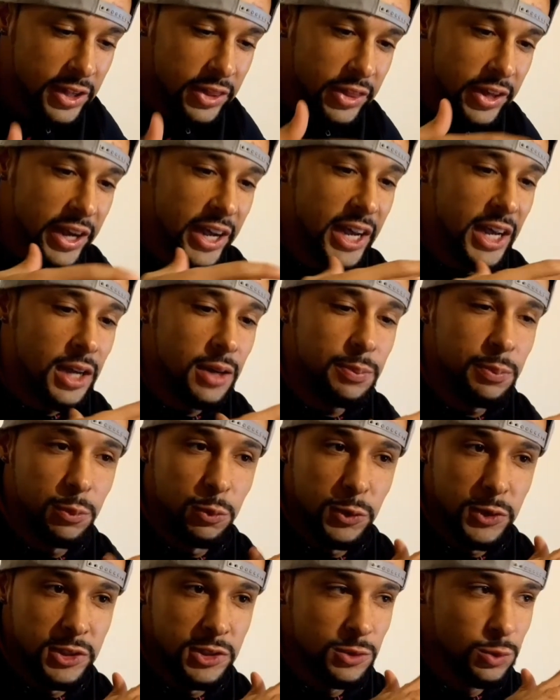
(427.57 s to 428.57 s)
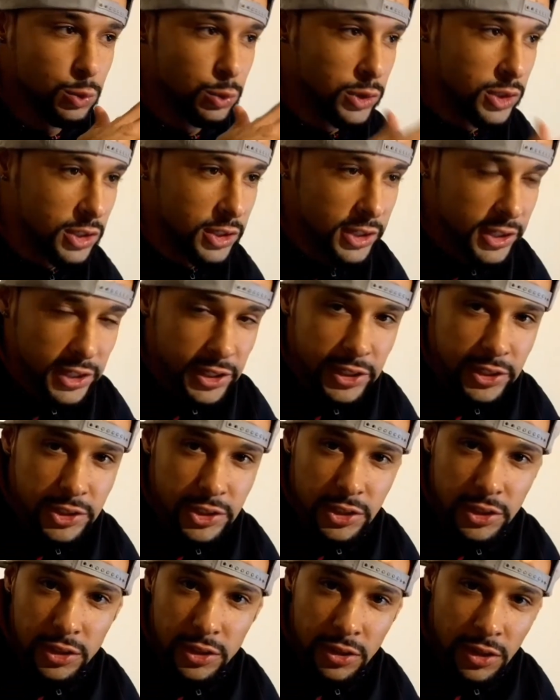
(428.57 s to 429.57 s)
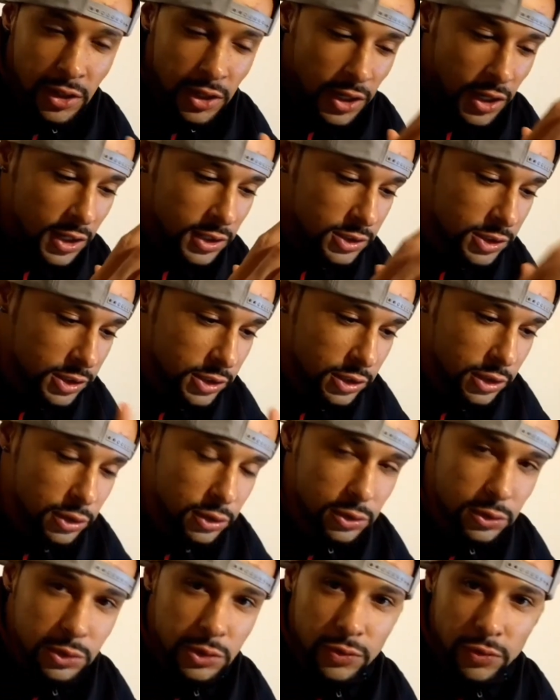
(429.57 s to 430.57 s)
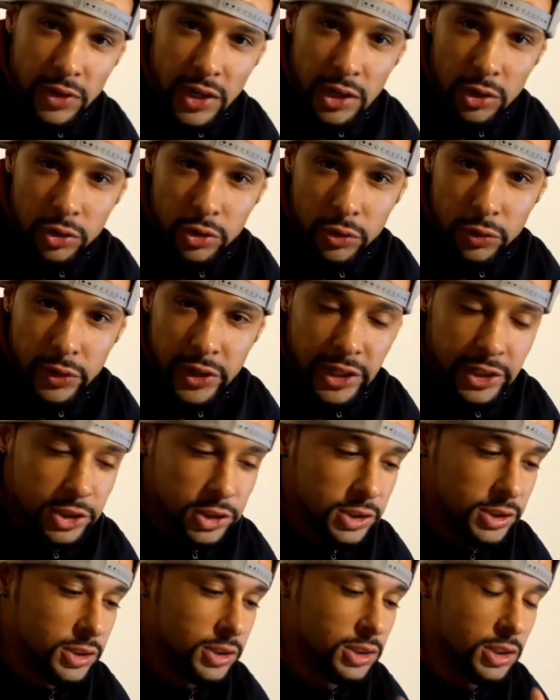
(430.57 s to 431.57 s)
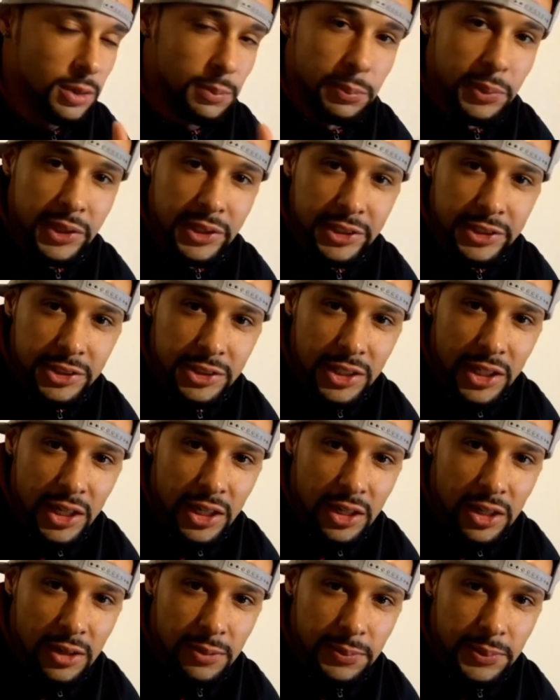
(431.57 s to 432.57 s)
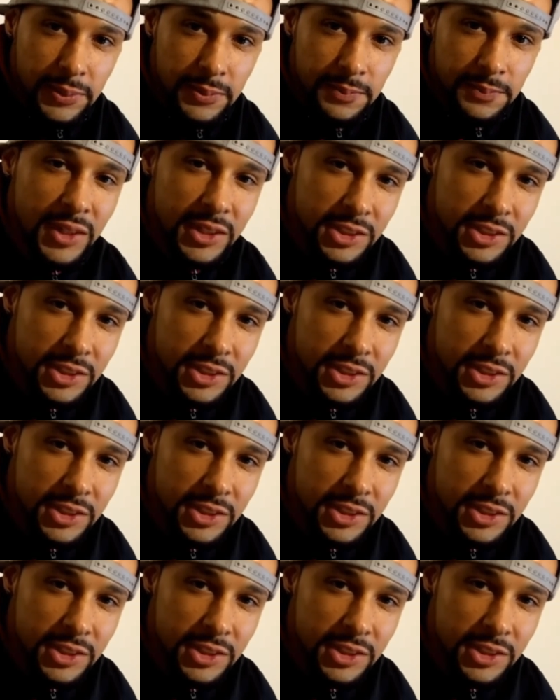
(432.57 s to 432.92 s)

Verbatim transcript: The app was really easy to use, follow directions, complete setup.